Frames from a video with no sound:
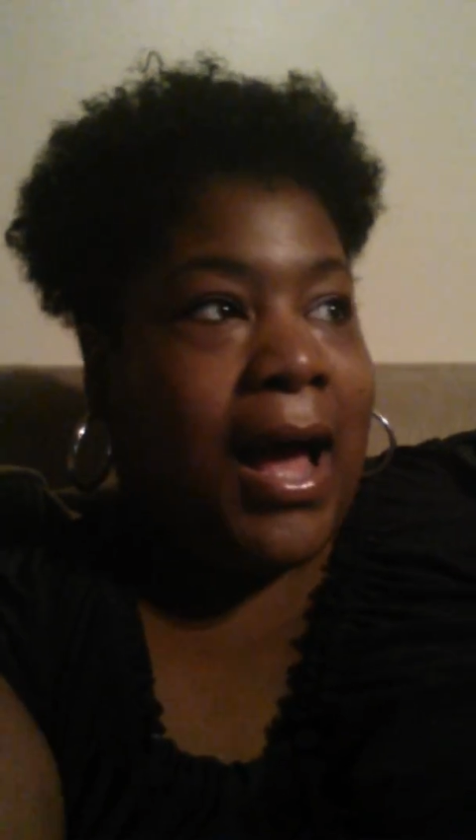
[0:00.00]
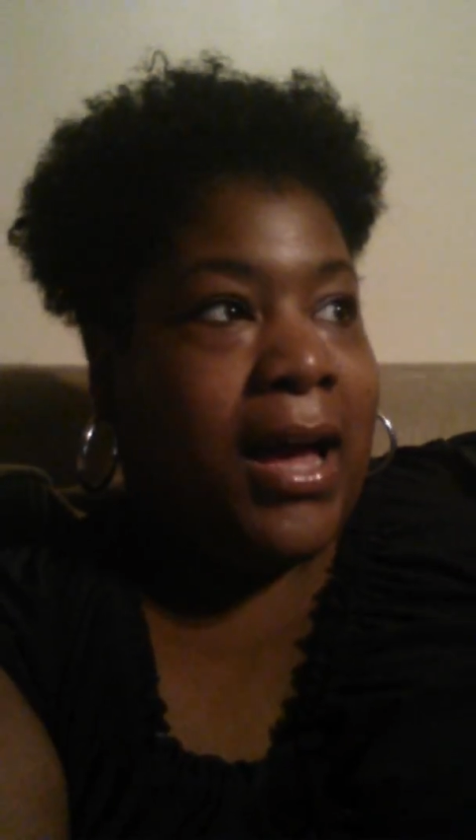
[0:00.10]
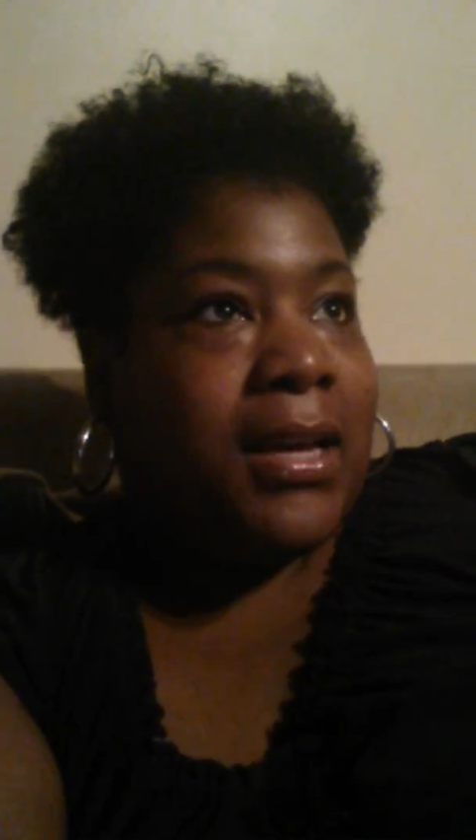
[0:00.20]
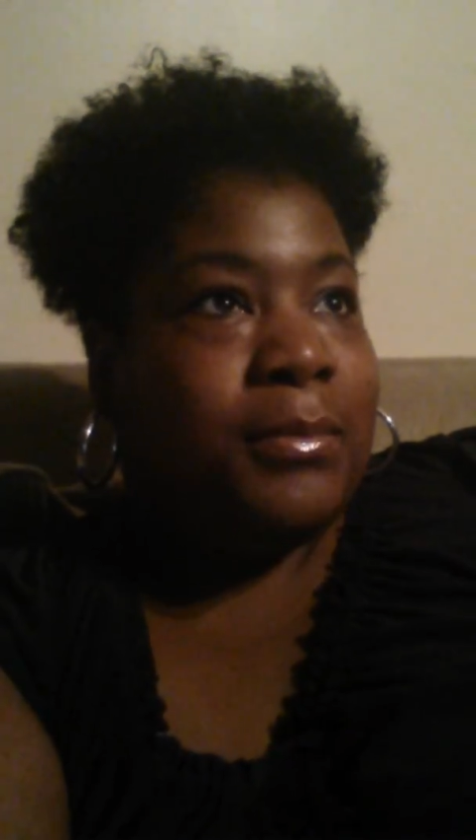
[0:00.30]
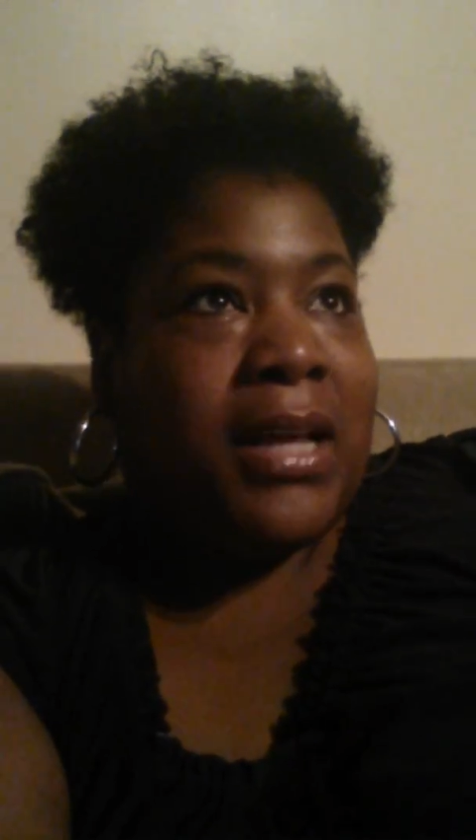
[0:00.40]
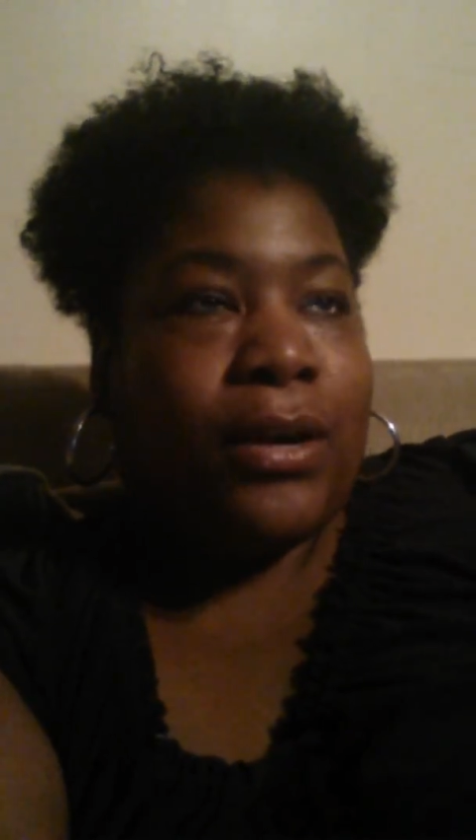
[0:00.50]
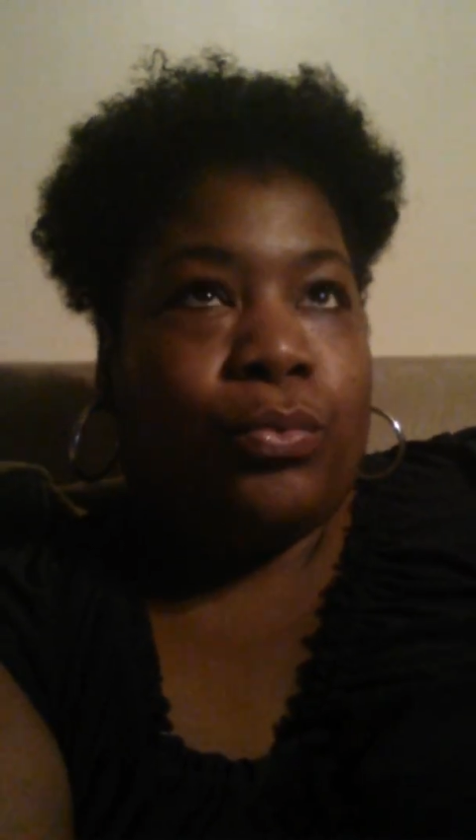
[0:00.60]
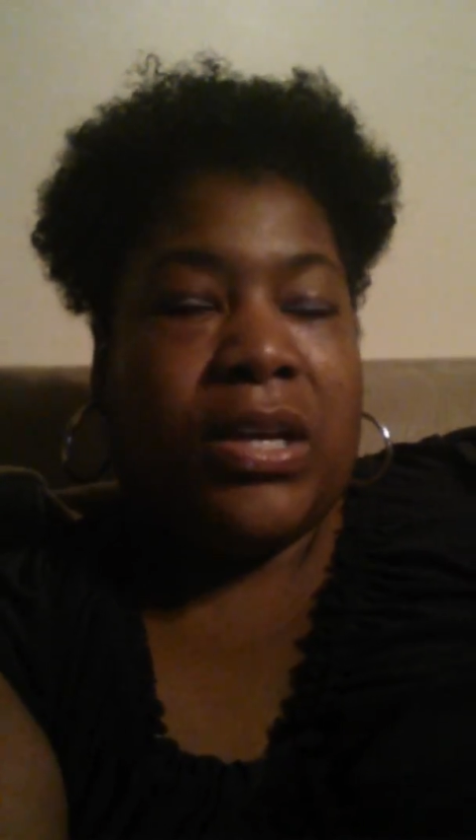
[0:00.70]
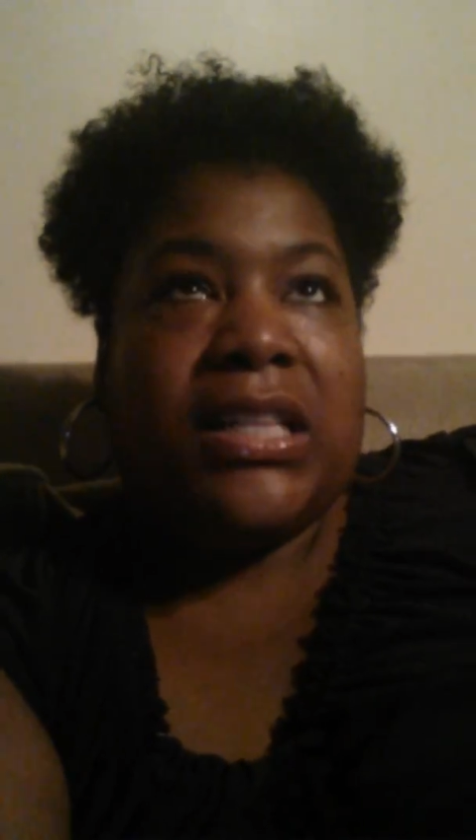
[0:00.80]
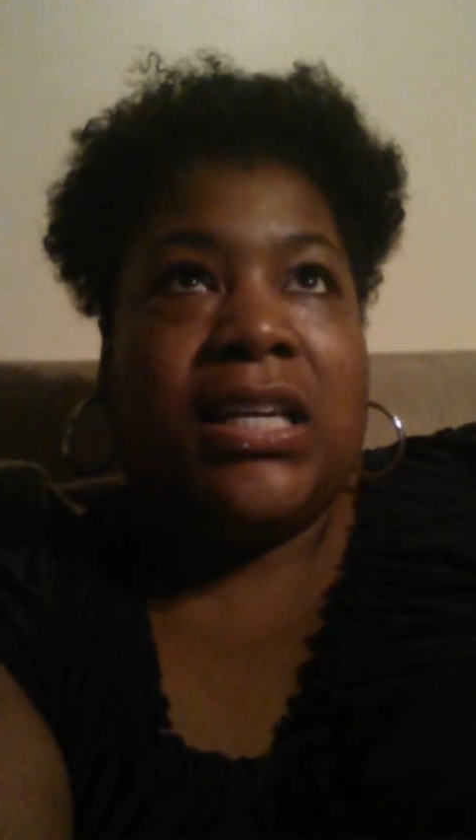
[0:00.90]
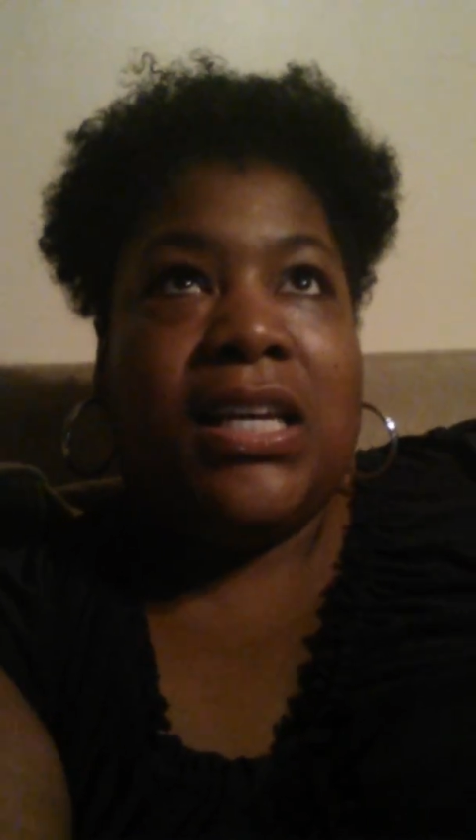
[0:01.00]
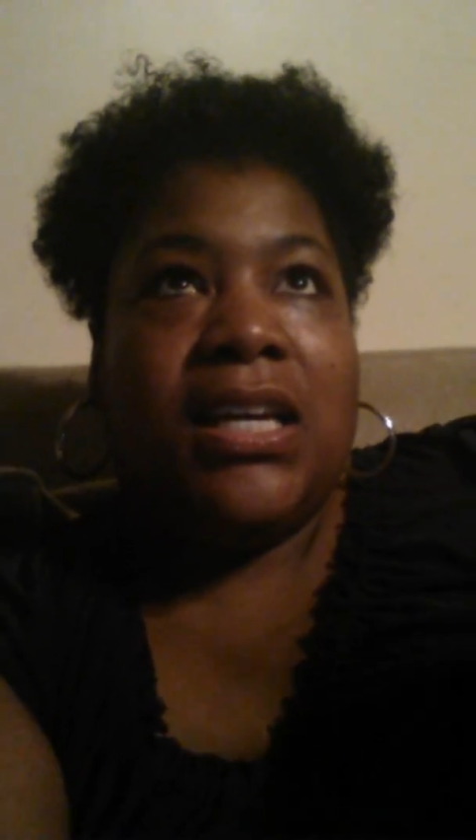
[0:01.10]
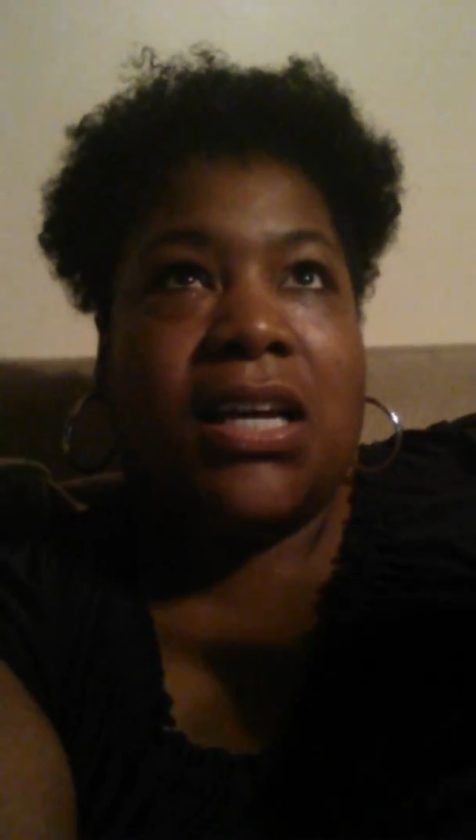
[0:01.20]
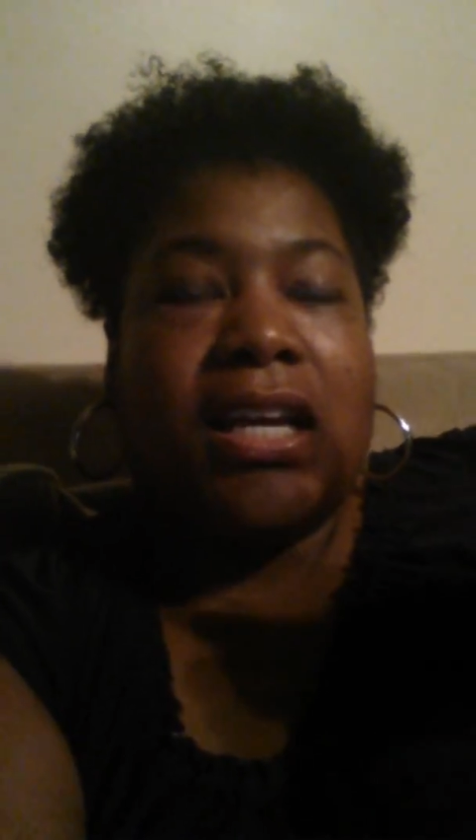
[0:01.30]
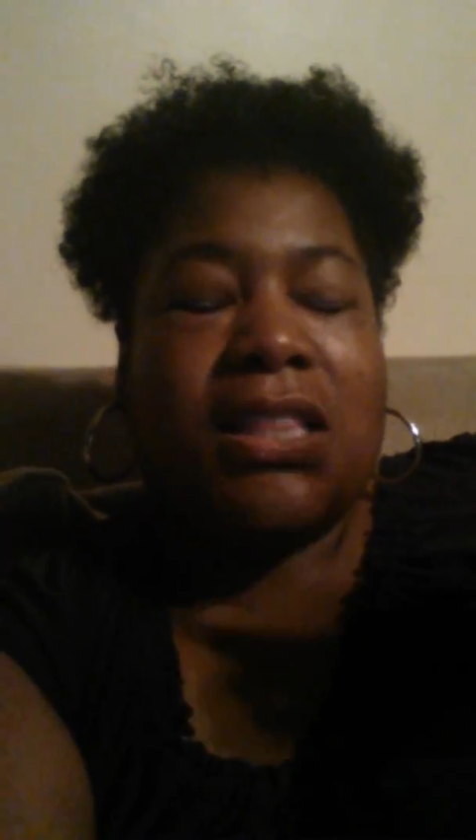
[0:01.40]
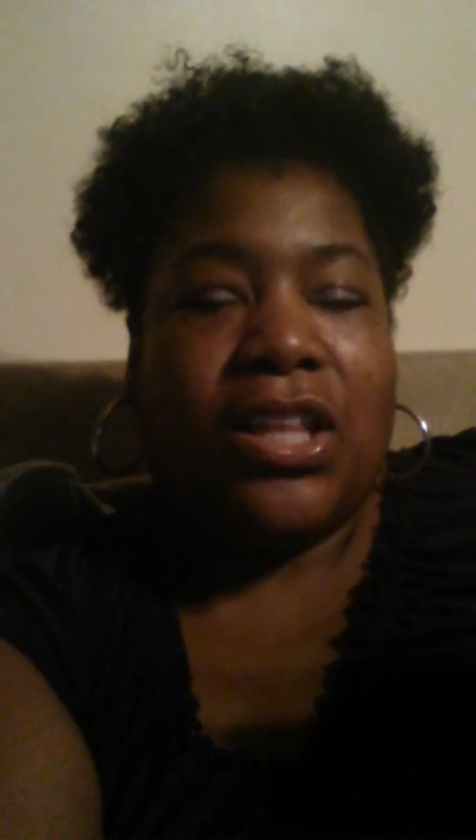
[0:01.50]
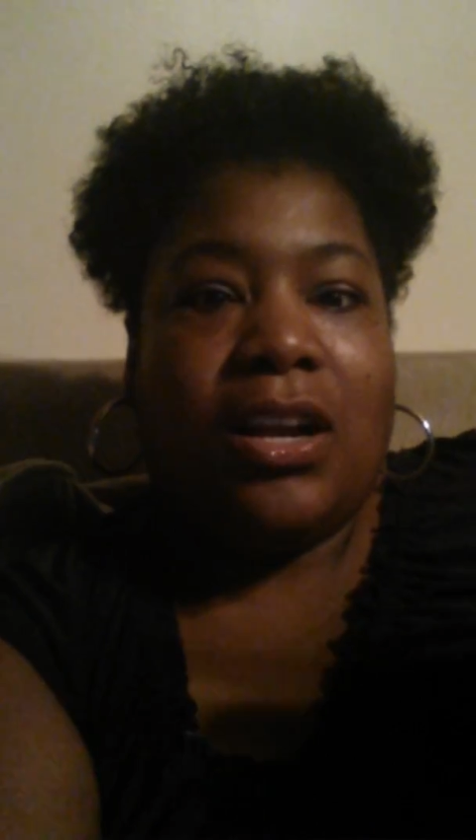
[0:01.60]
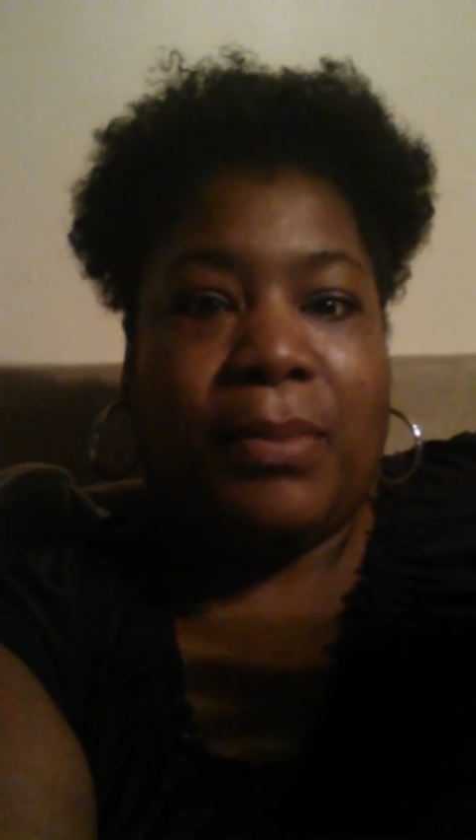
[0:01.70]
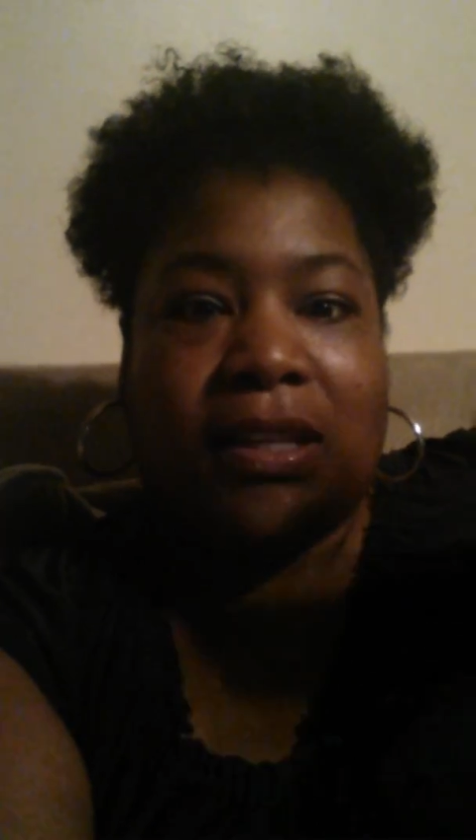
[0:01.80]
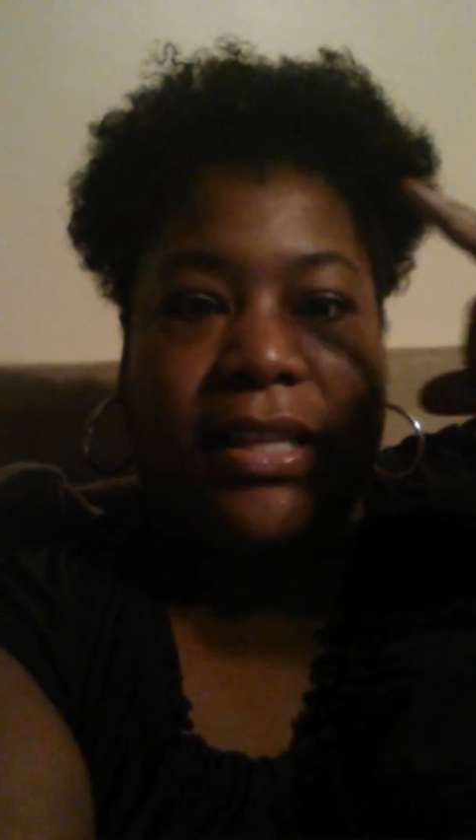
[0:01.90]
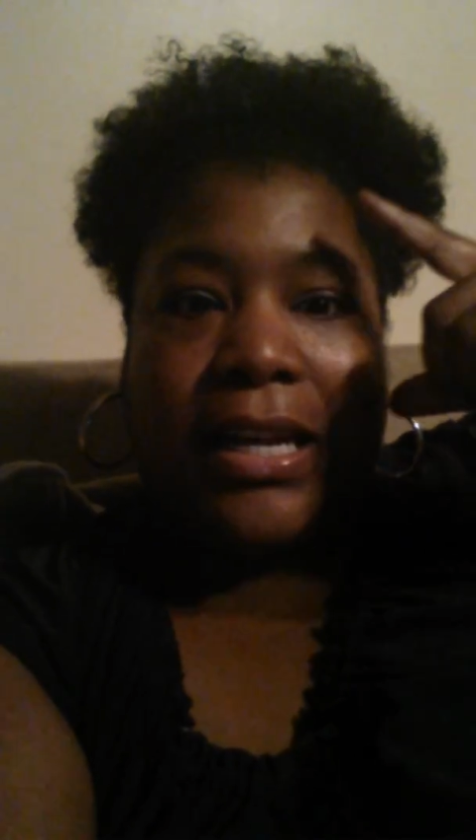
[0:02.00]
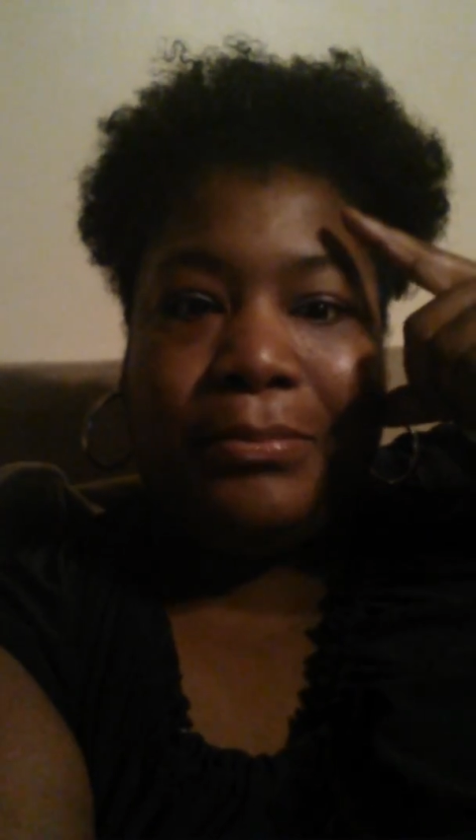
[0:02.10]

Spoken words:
I am like really in thought about that.